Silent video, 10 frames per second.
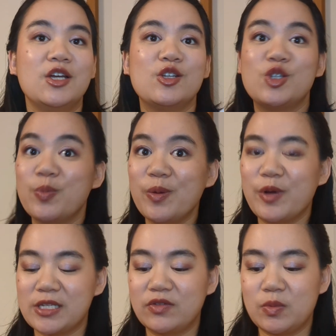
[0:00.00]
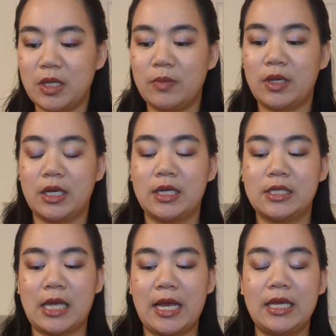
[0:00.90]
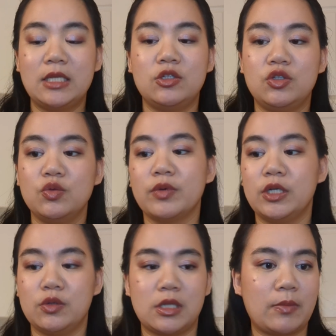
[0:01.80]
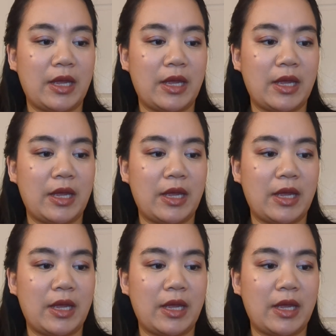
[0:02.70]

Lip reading: super impressive to me because I do reuse them.